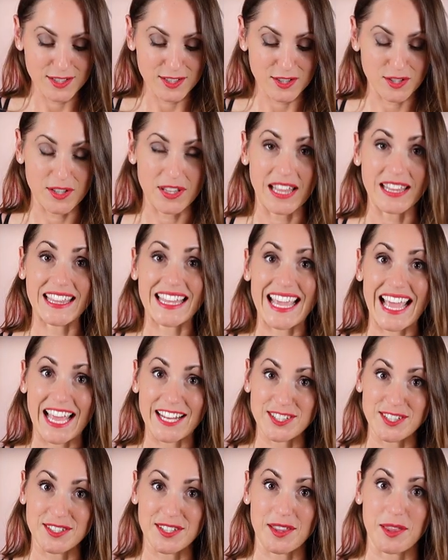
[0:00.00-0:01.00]
so that the
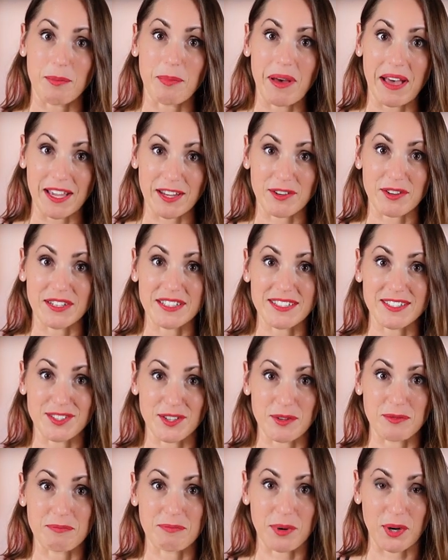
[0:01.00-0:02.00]
edges of the pie crust
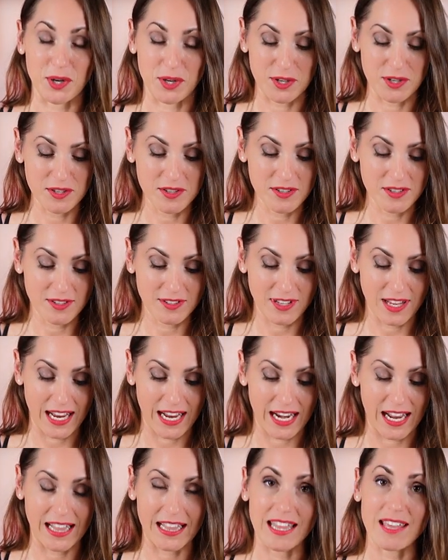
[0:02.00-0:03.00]
don't burn.
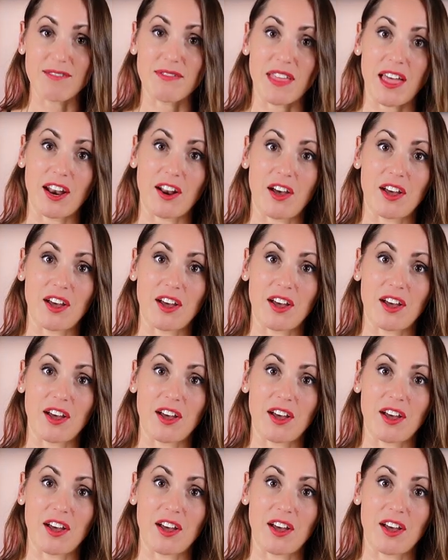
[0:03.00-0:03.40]
And I leave that